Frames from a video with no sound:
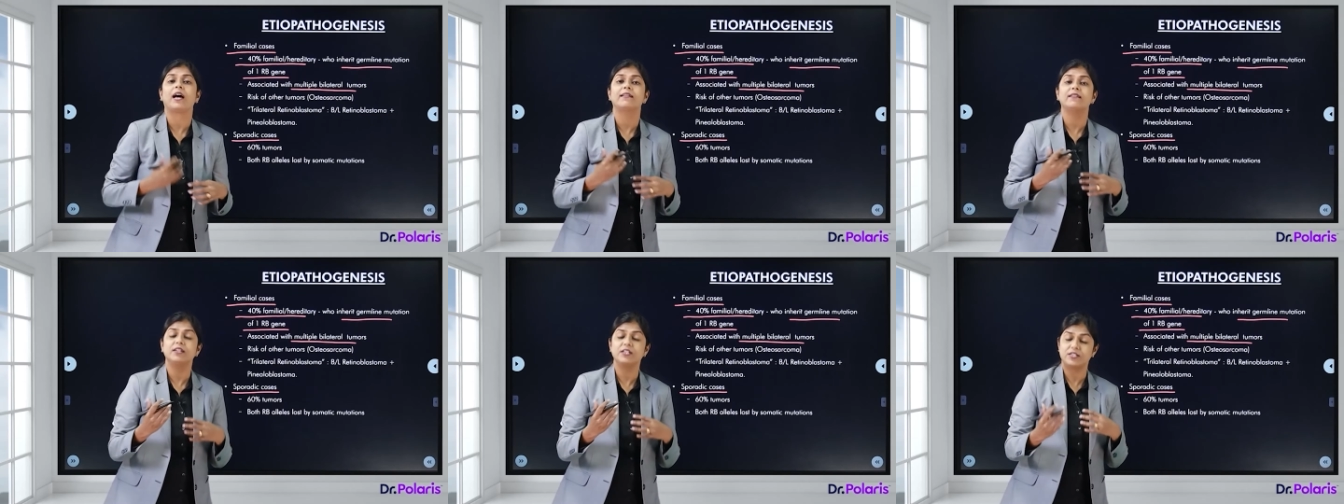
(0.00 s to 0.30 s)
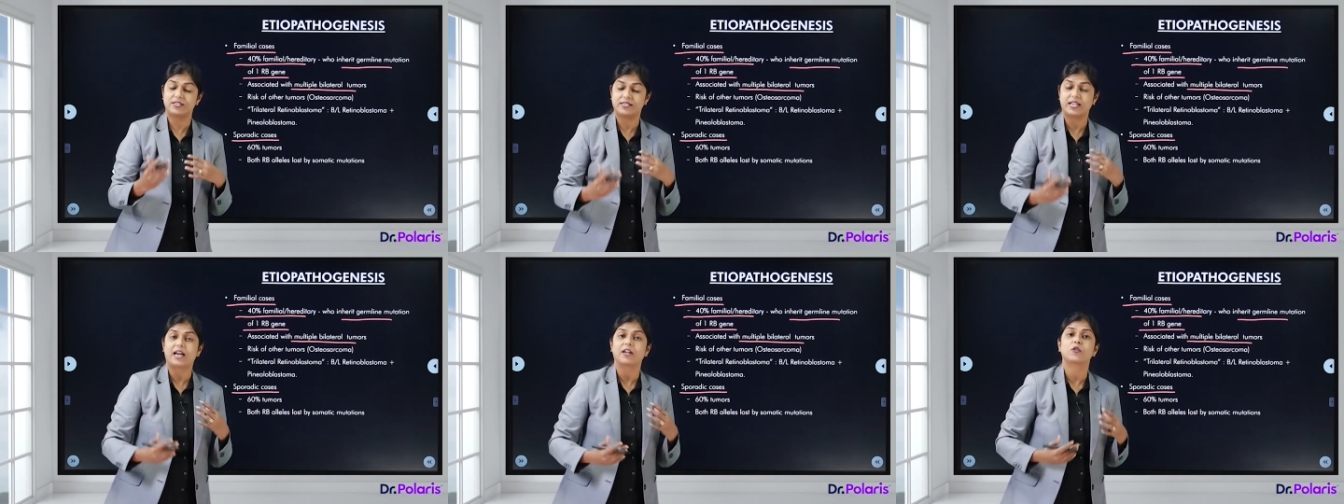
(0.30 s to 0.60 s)
other
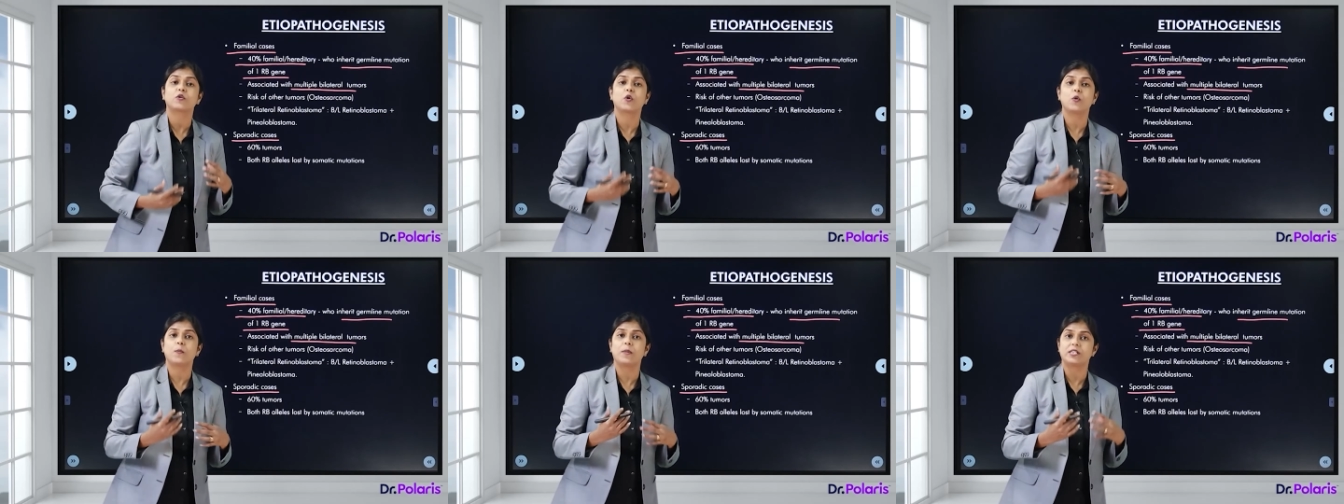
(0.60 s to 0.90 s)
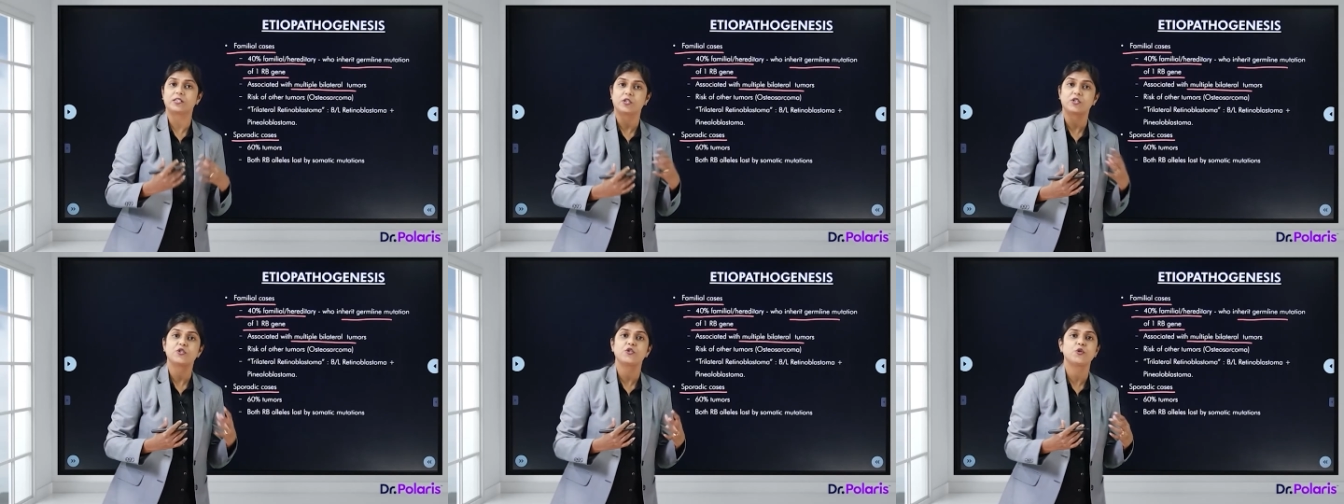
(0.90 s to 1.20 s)

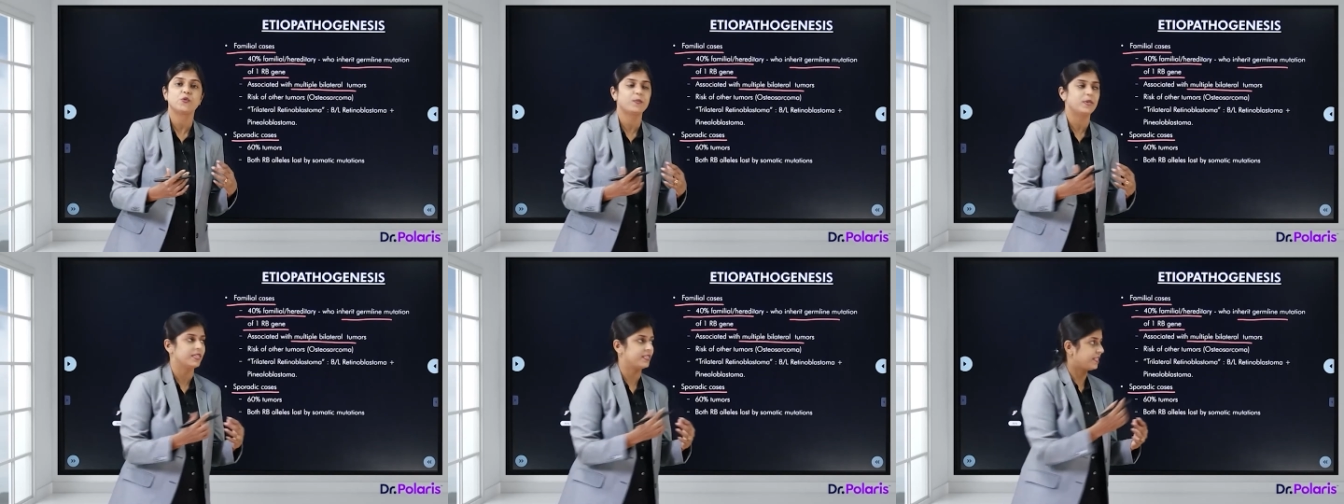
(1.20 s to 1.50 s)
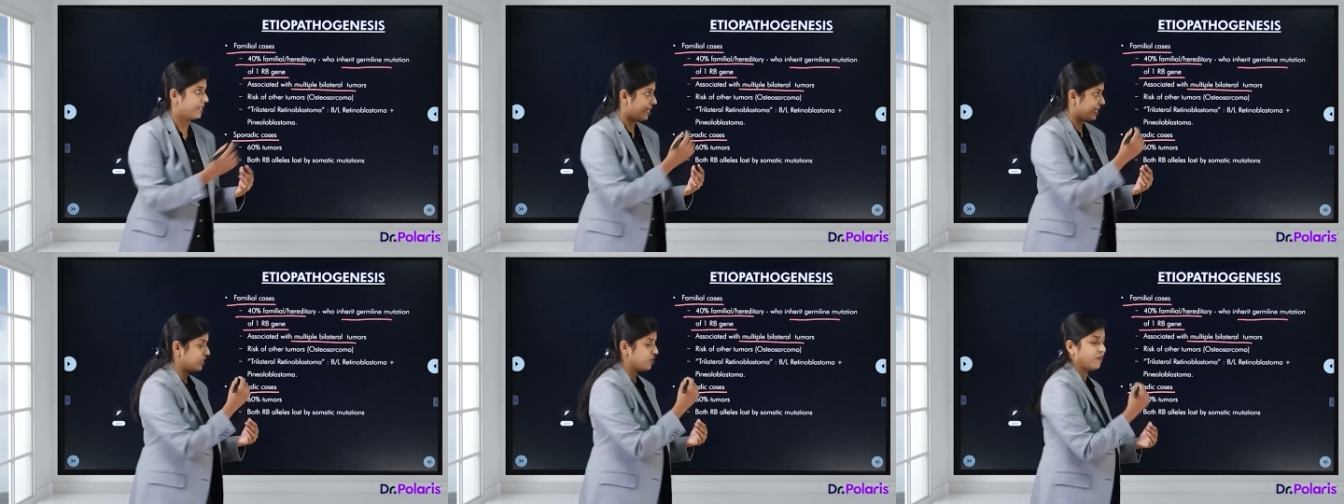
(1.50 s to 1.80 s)
sarcomas or tumors
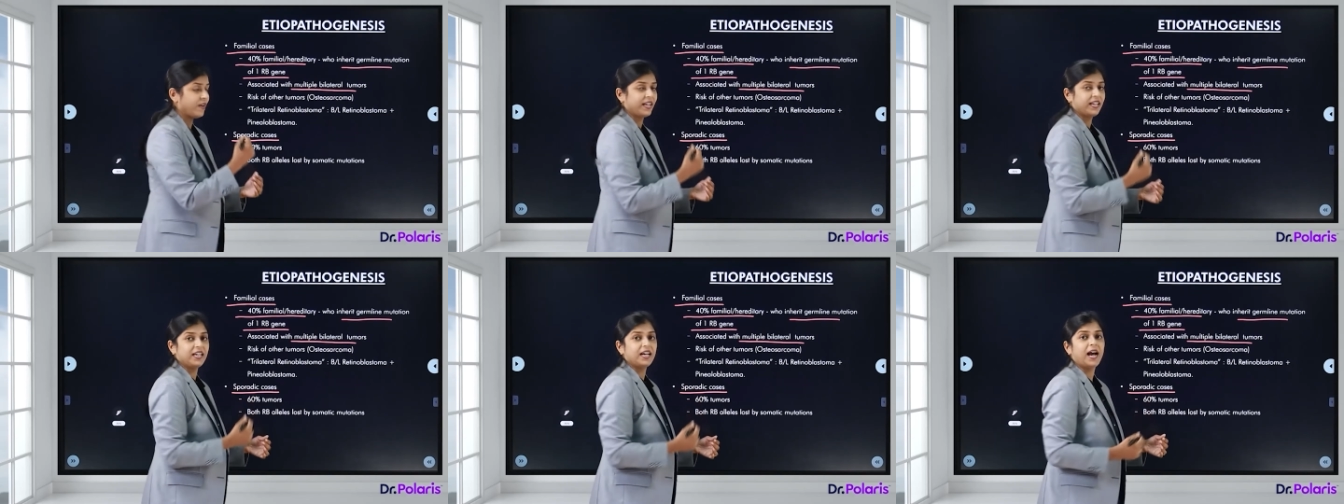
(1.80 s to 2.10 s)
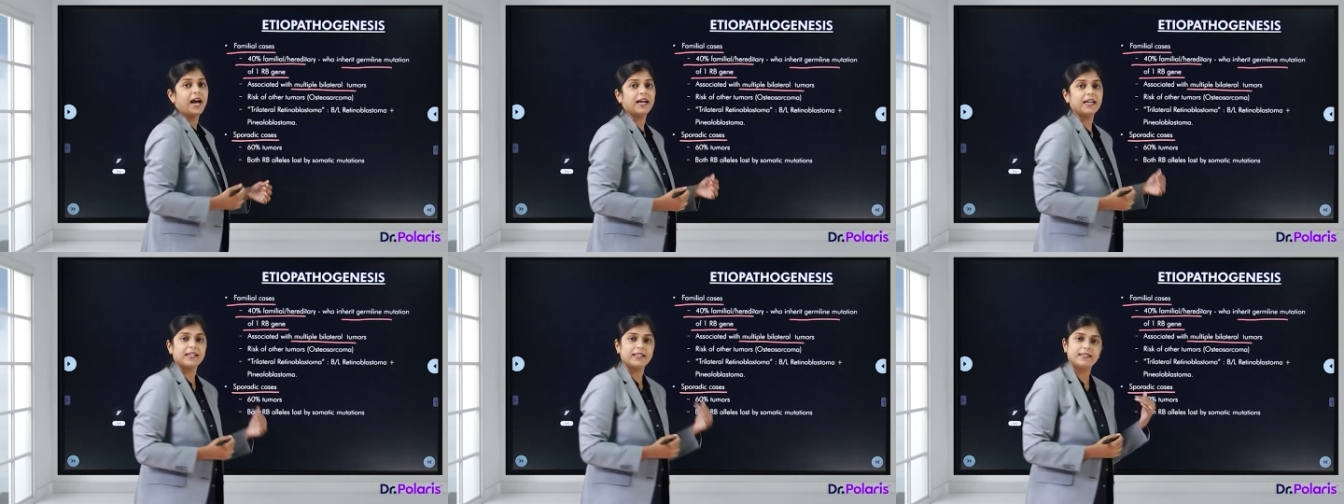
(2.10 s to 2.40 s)
is very
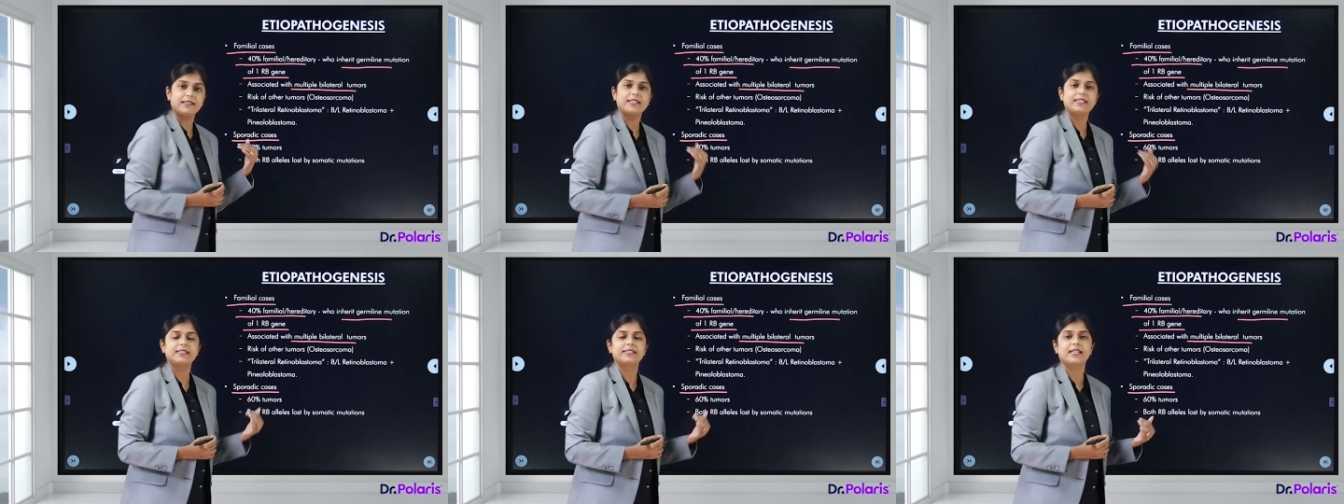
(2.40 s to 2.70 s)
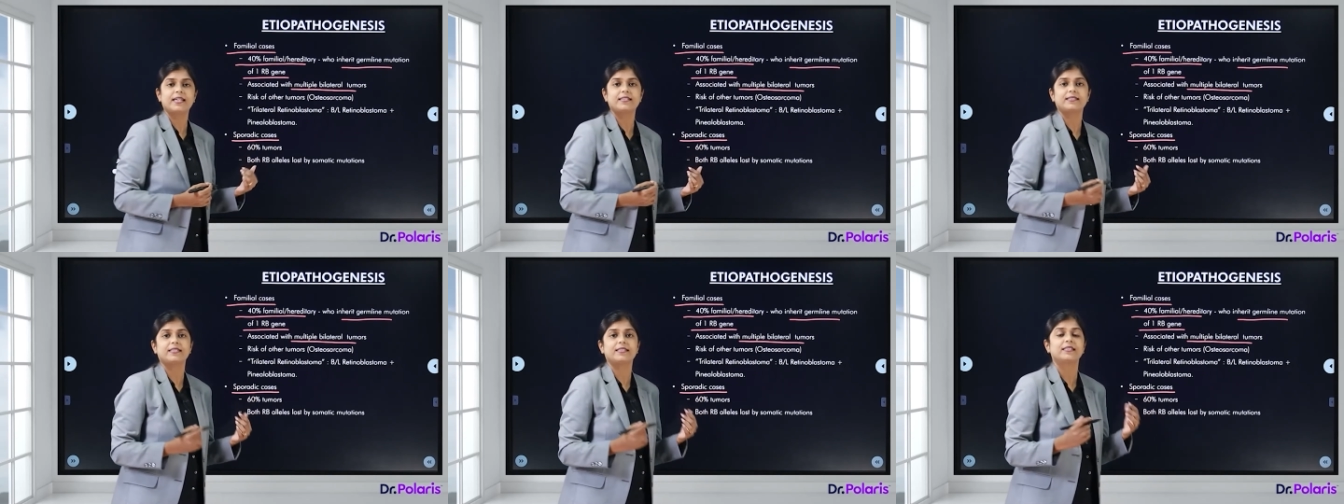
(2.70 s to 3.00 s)
high in these
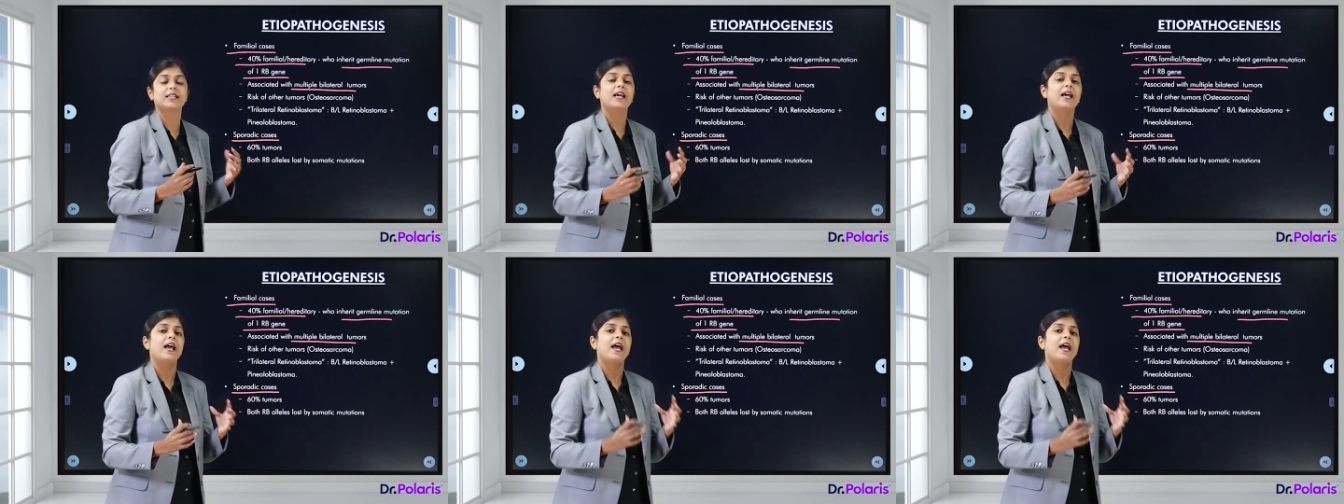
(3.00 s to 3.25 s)
cases.